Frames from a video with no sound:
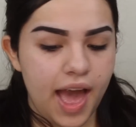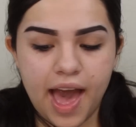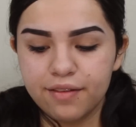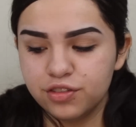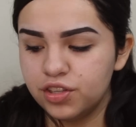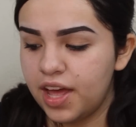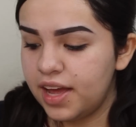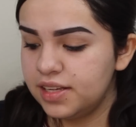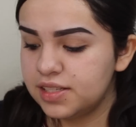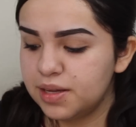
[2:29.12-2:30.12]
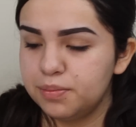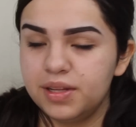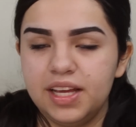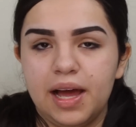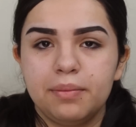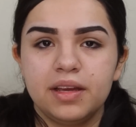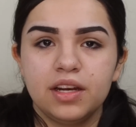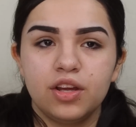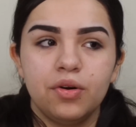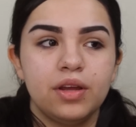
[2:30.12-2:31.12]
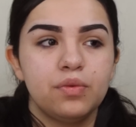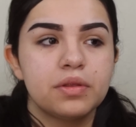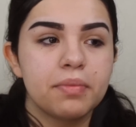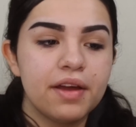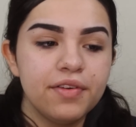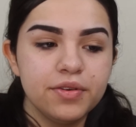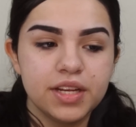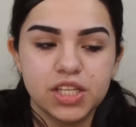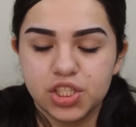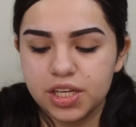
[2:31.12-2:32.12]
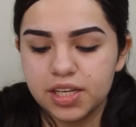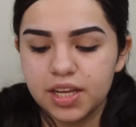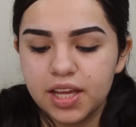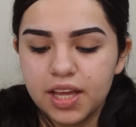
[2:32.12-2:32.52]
After that is complete, I'm going to go in with my foundation,